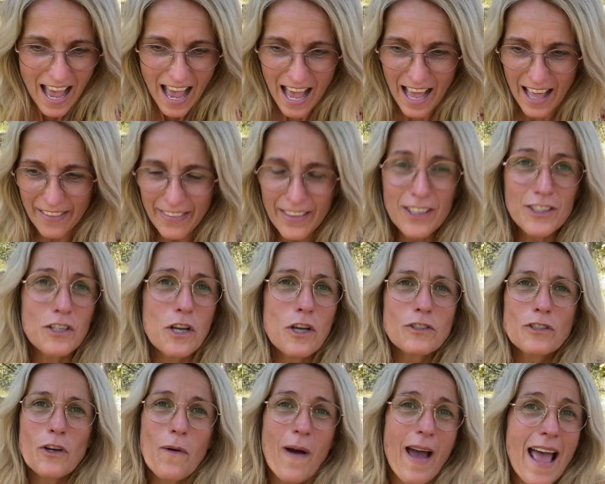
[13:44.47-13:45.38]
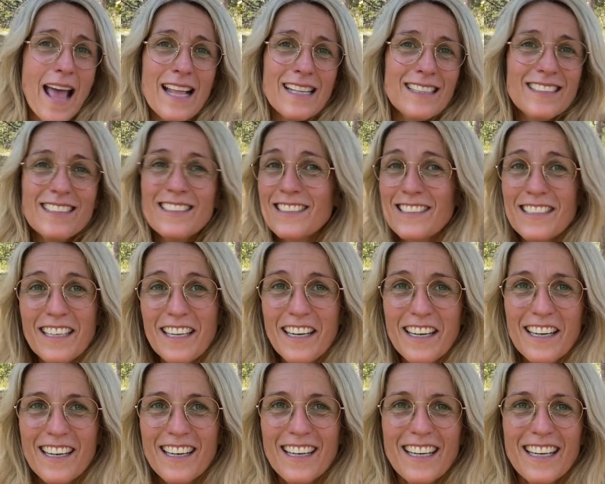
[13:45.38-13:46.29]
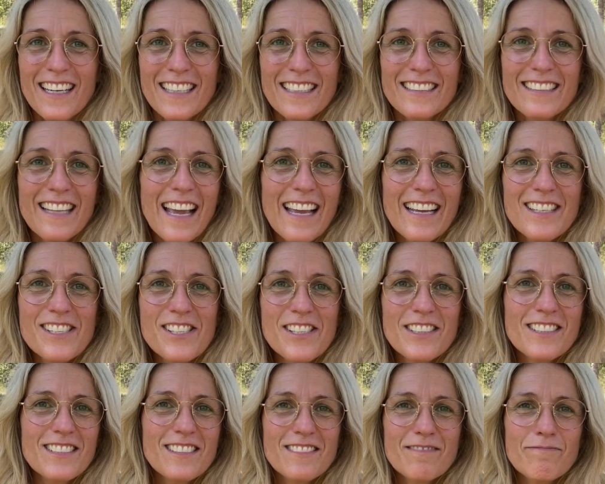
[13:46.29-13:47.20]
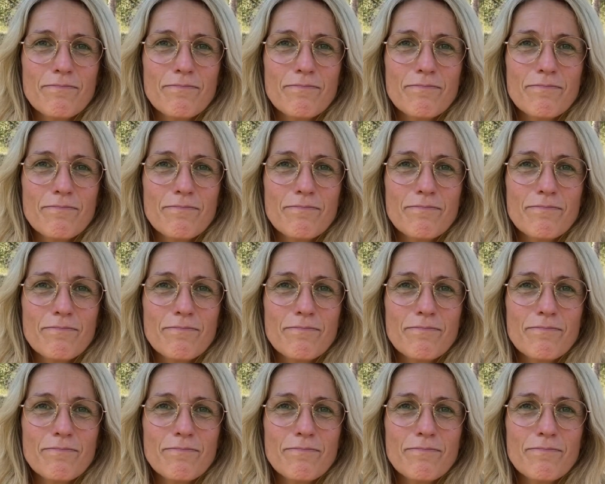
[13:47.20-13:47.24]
and there's also ants. They just